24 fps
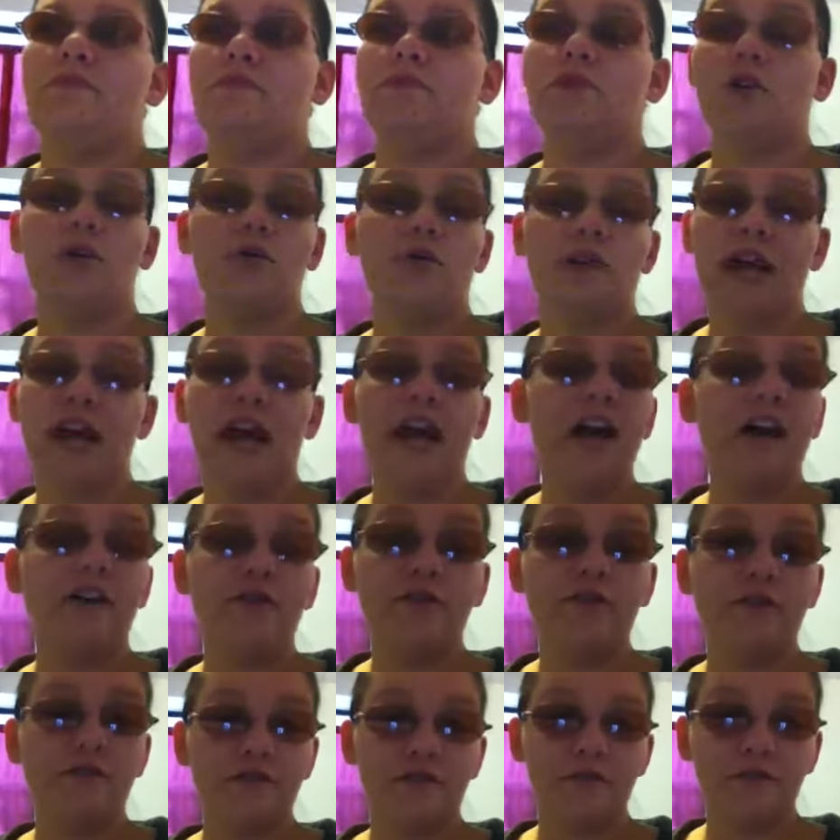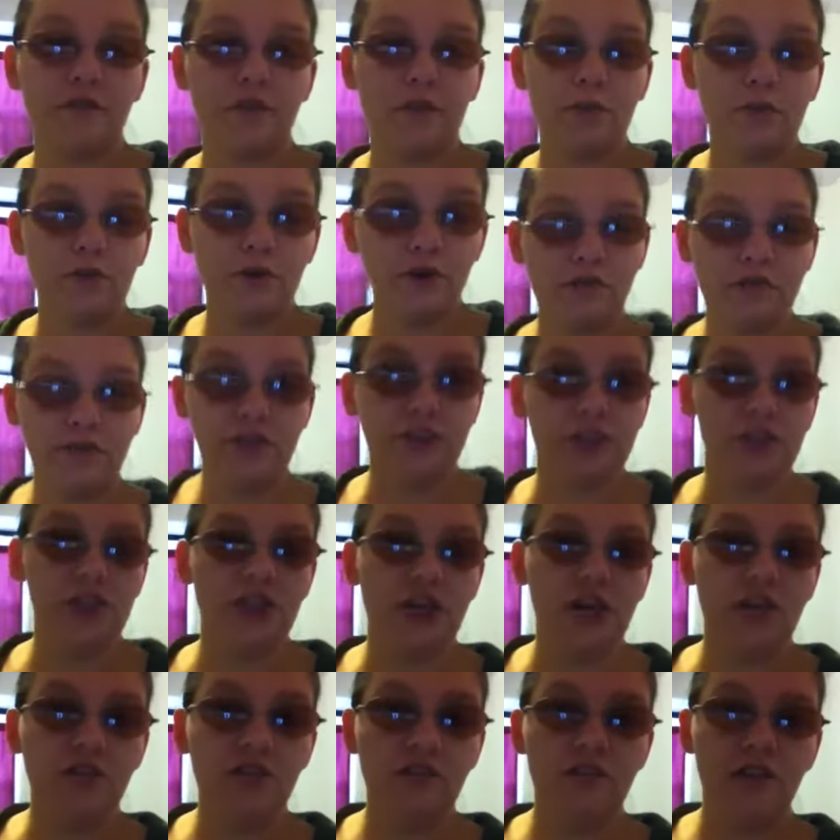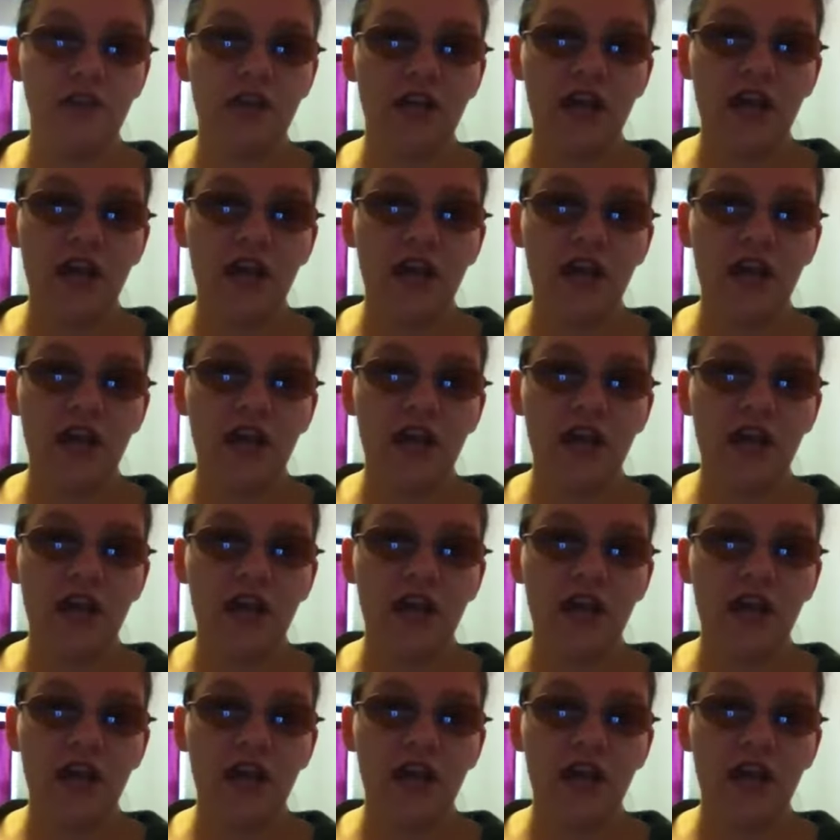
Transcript: don't have the privilege of.